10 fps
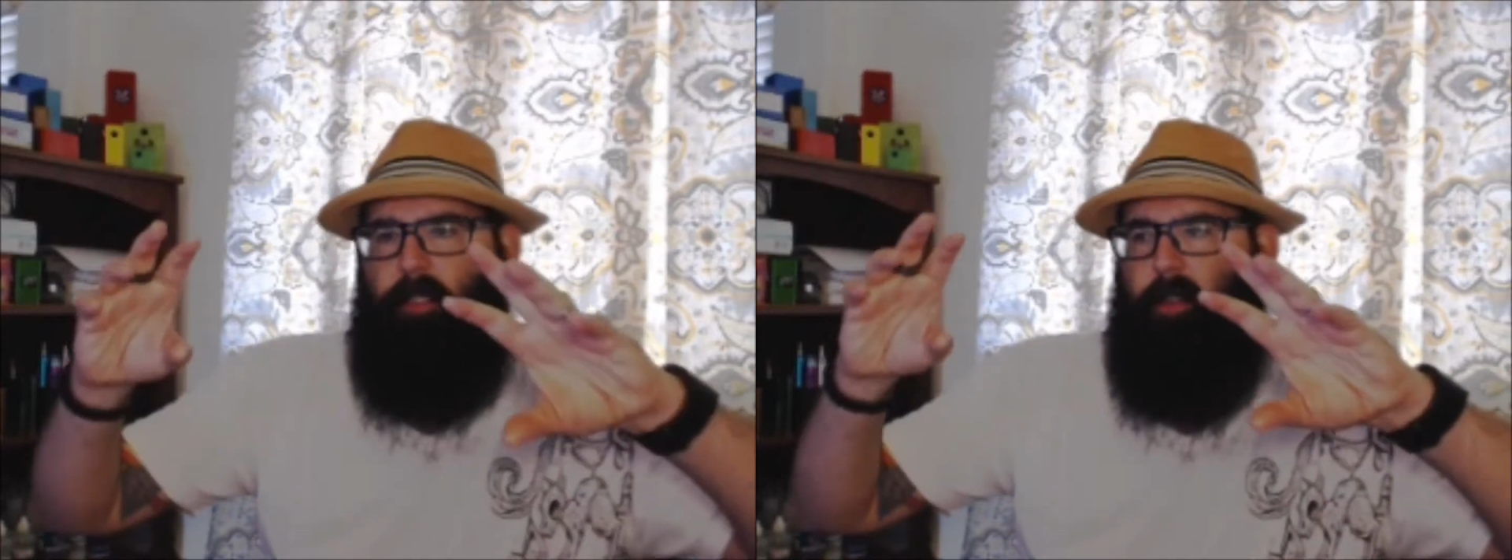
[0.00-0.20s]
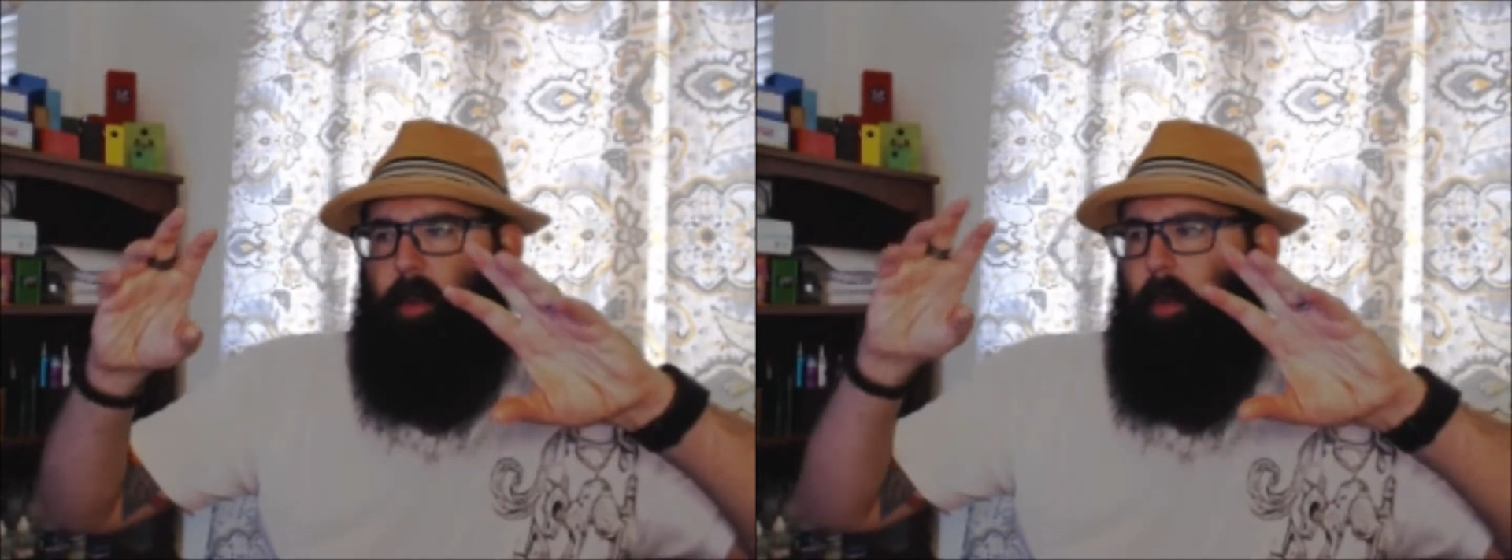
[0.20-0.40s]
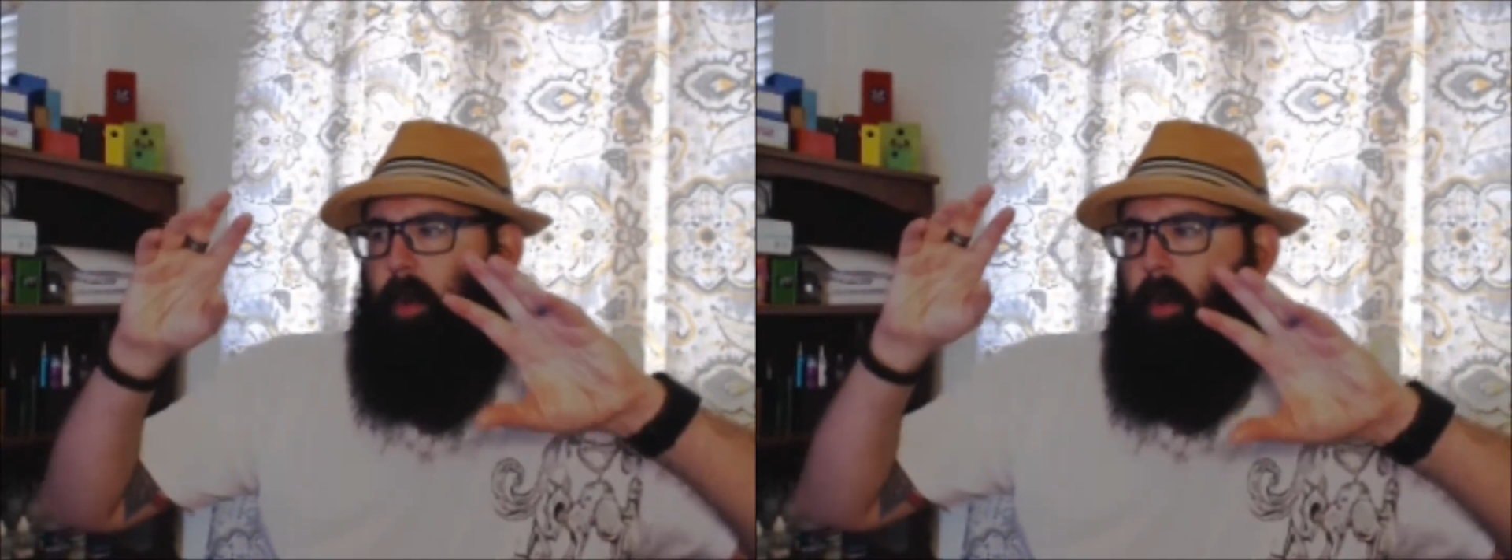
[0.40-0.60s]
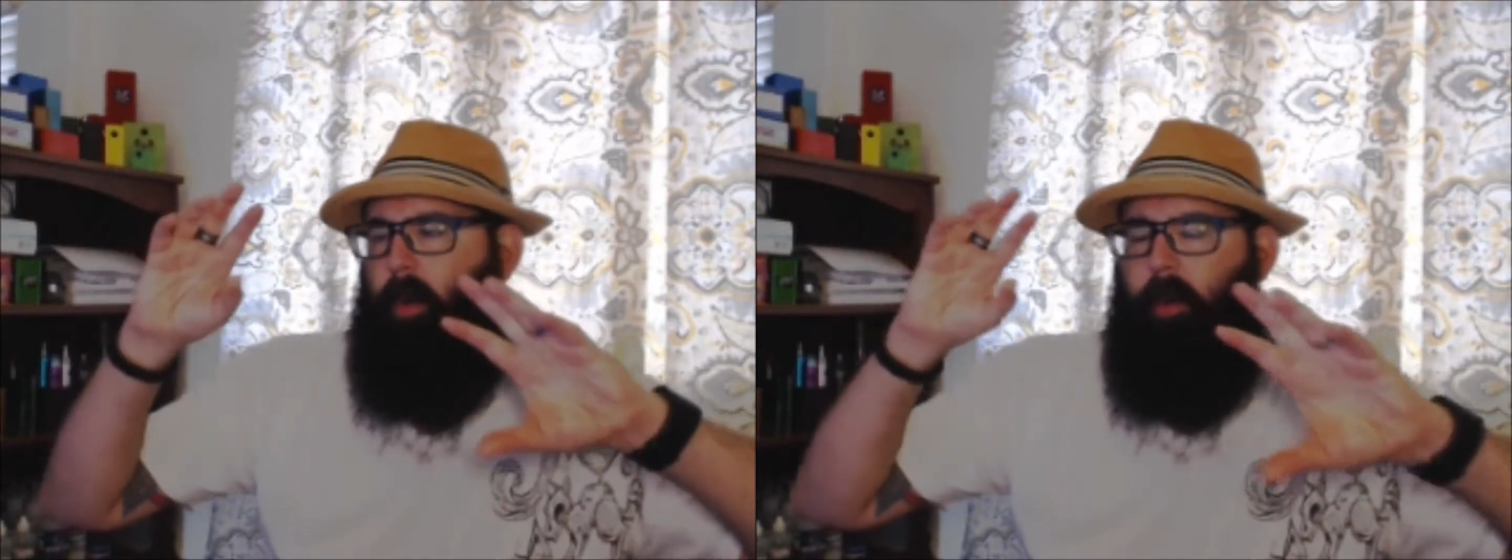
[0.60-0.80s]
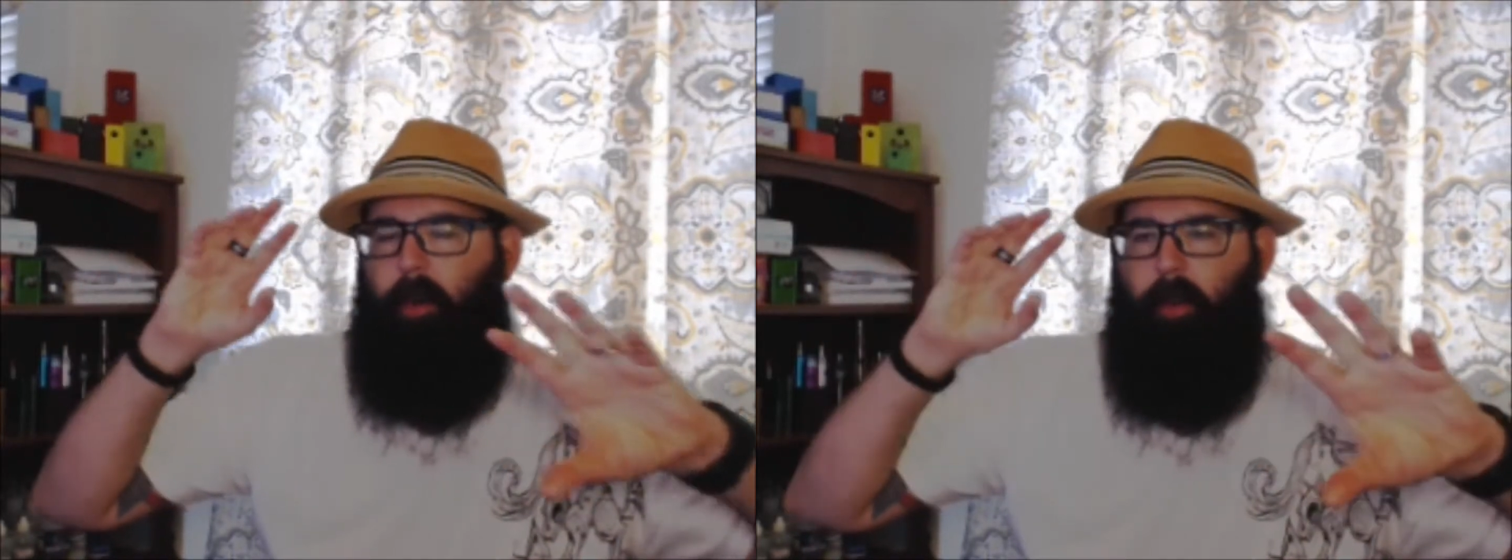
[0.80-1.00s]

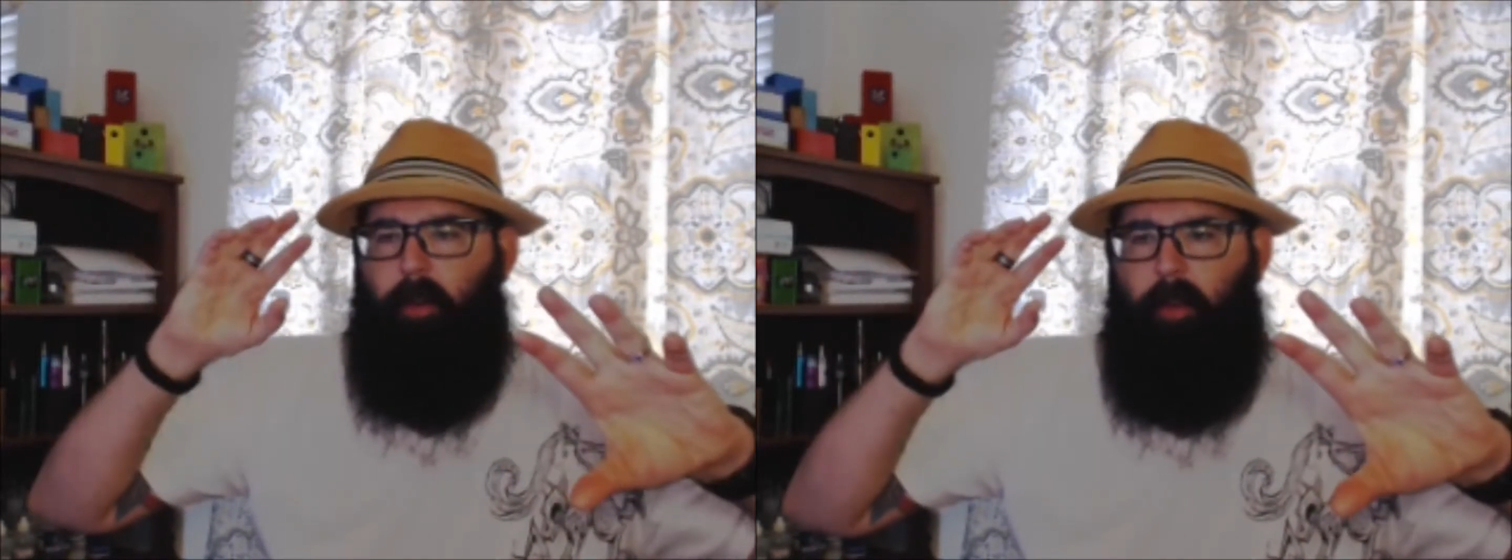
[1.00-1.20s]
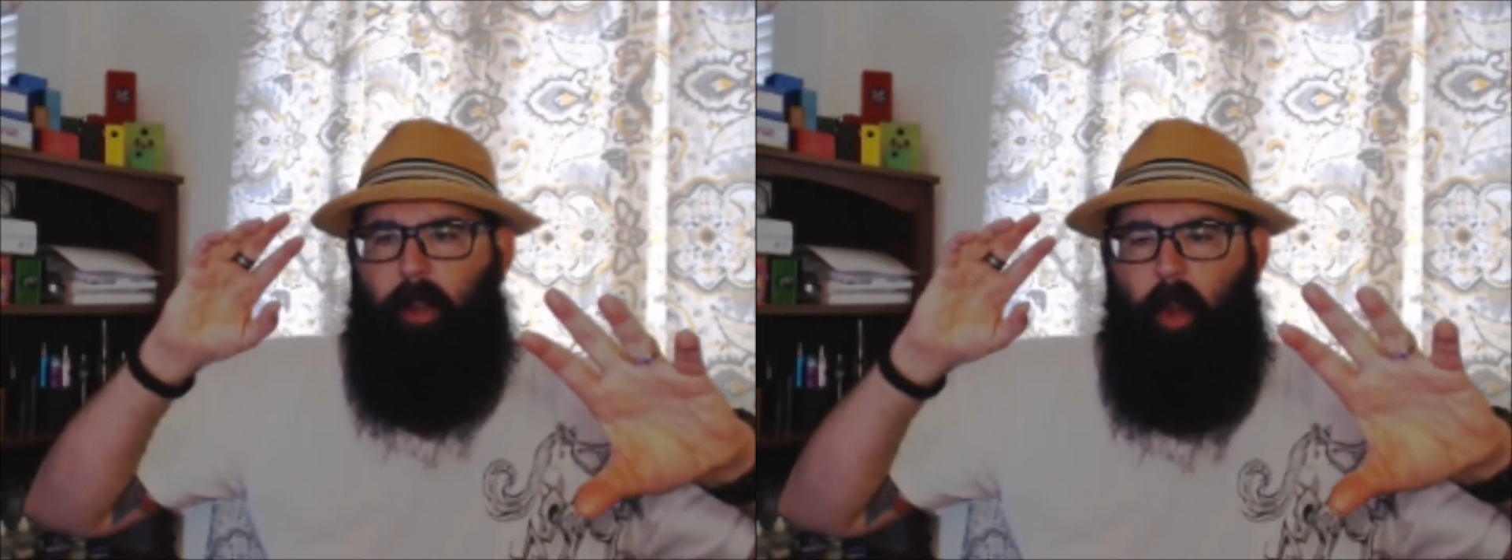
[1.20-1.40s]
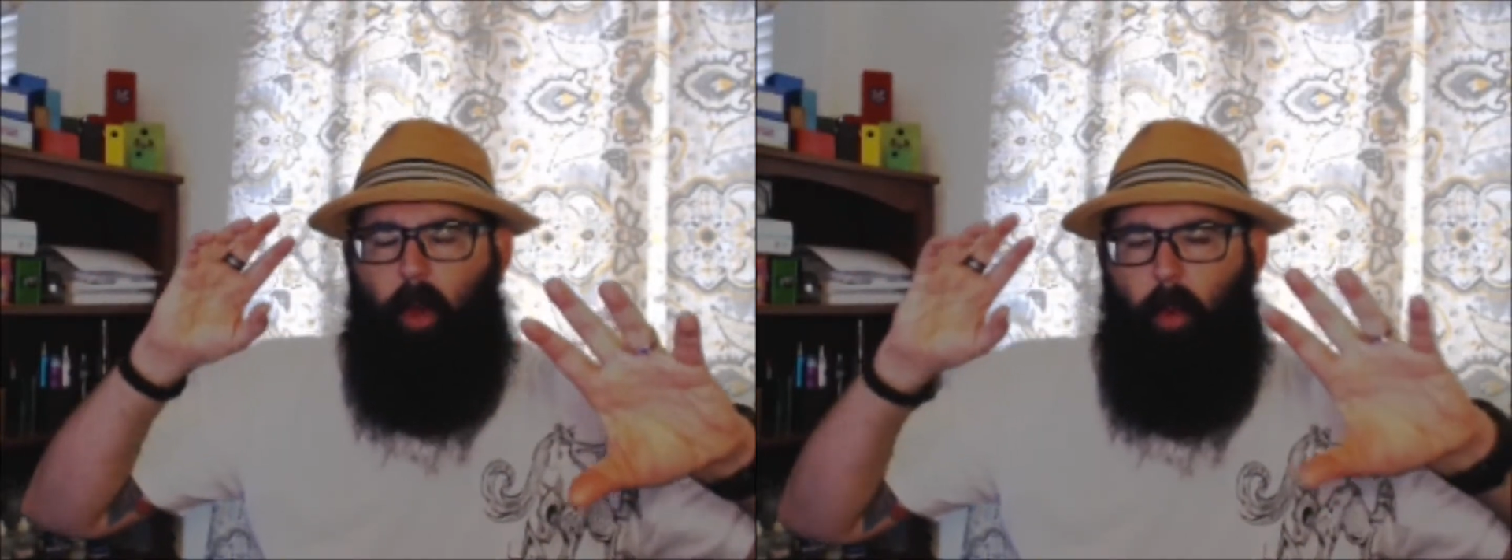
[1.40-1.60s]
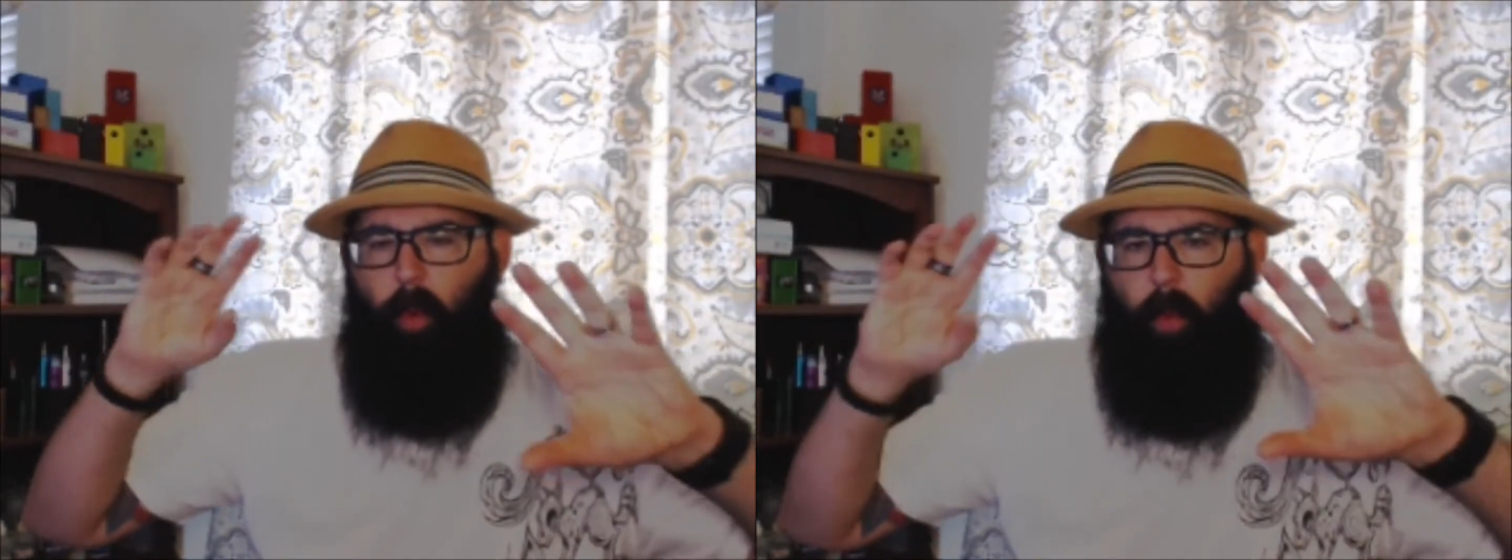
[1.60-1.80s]
or the